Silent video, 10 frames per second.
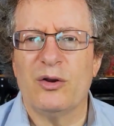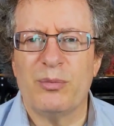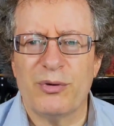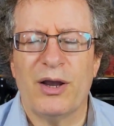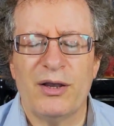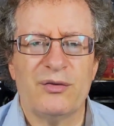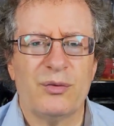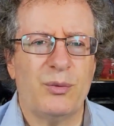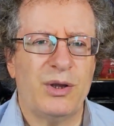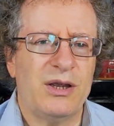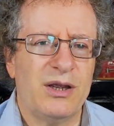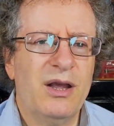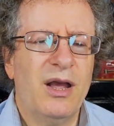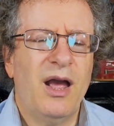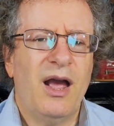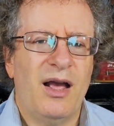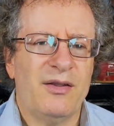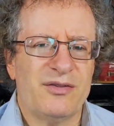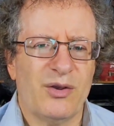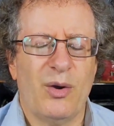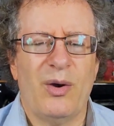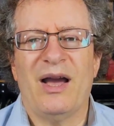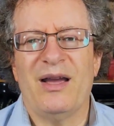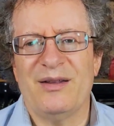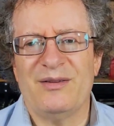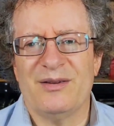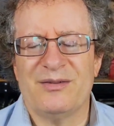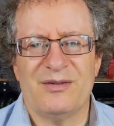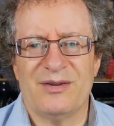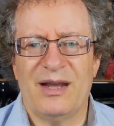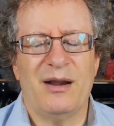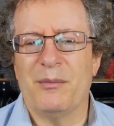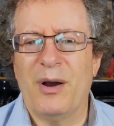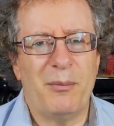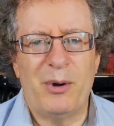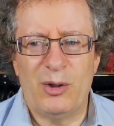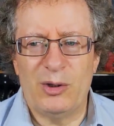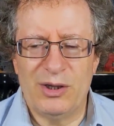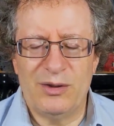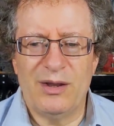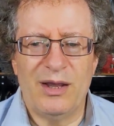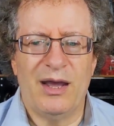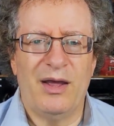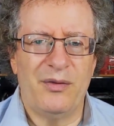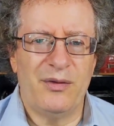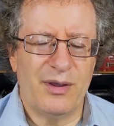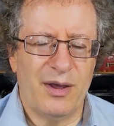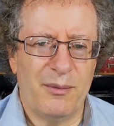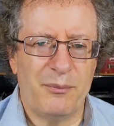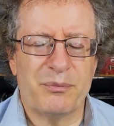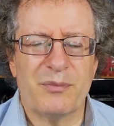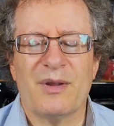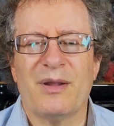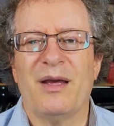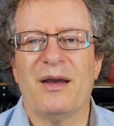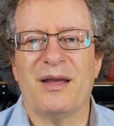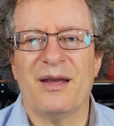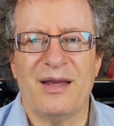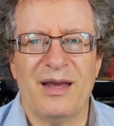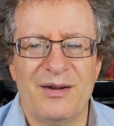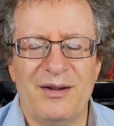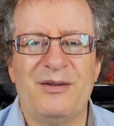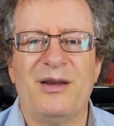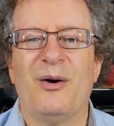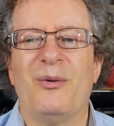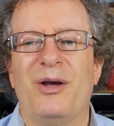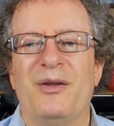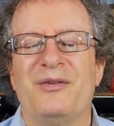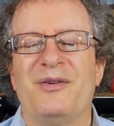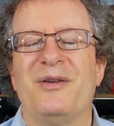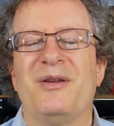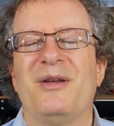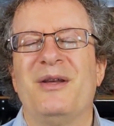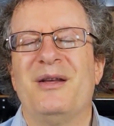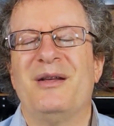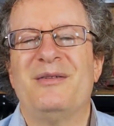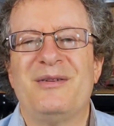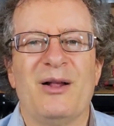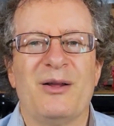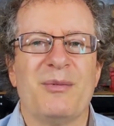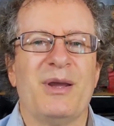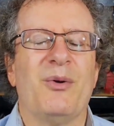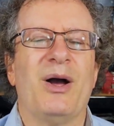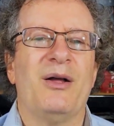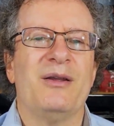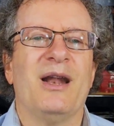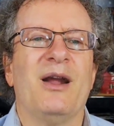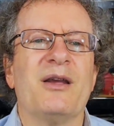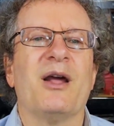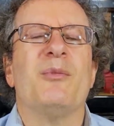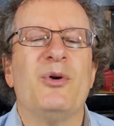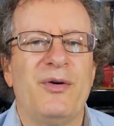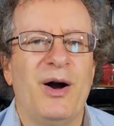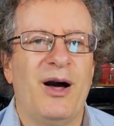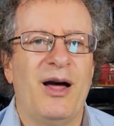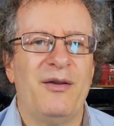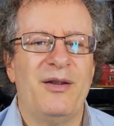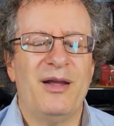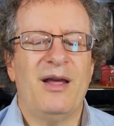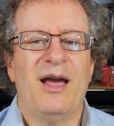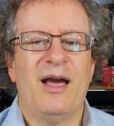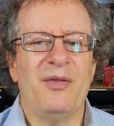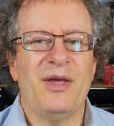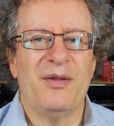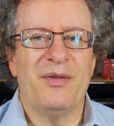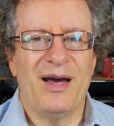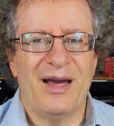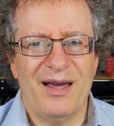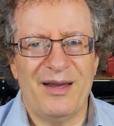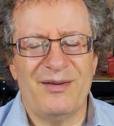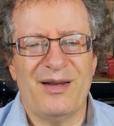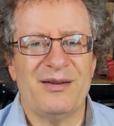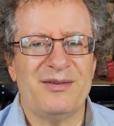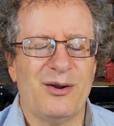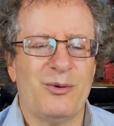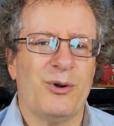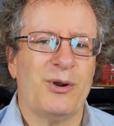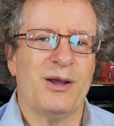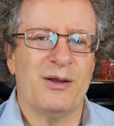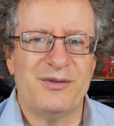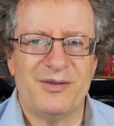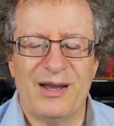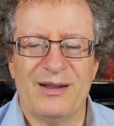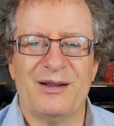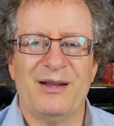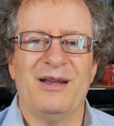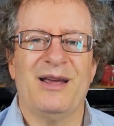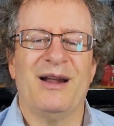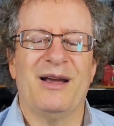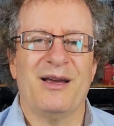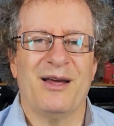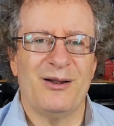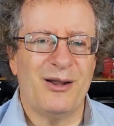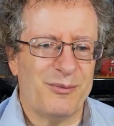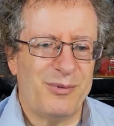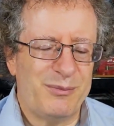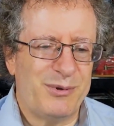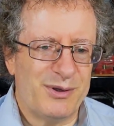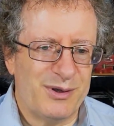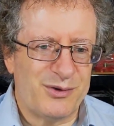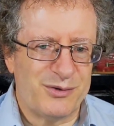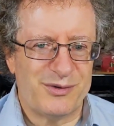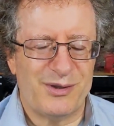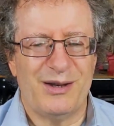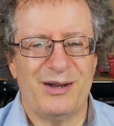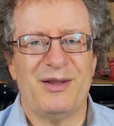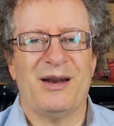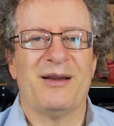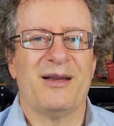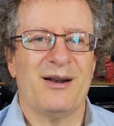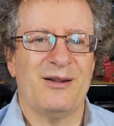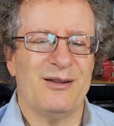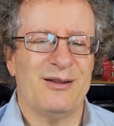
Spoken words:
prize for winning. And so I just decided I'm all in. And again, Intel was telling me, well, you got to move on. And then I started working on Stanley, and I got a lot of people interested, and then I got